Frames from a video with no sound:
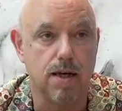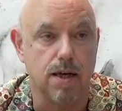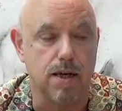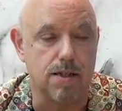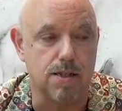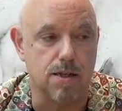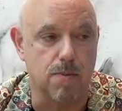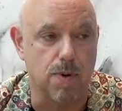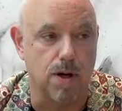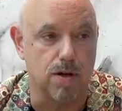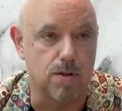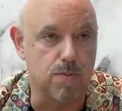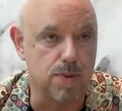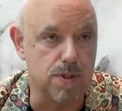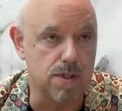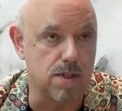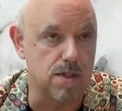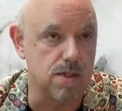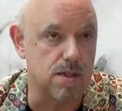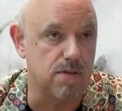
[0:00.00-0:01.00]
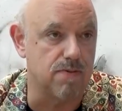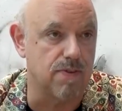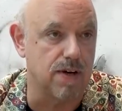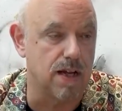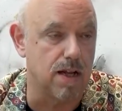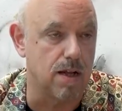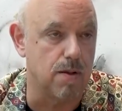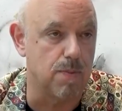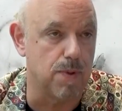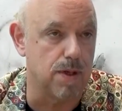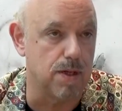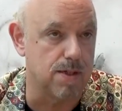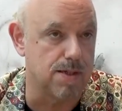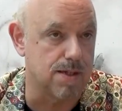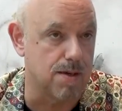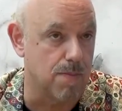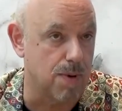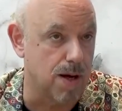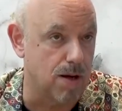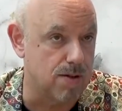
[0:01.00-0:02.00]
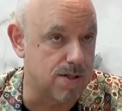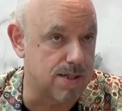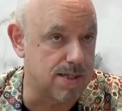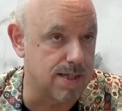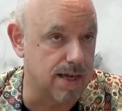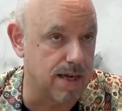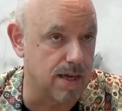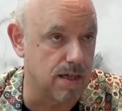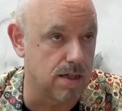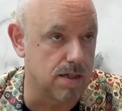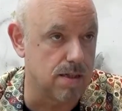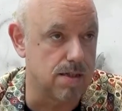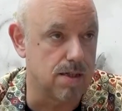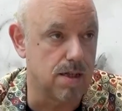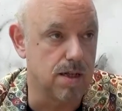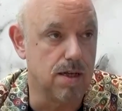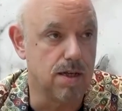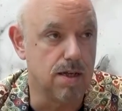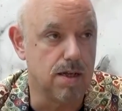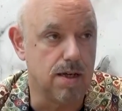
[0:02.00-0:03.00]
It's about business development. It's about sales.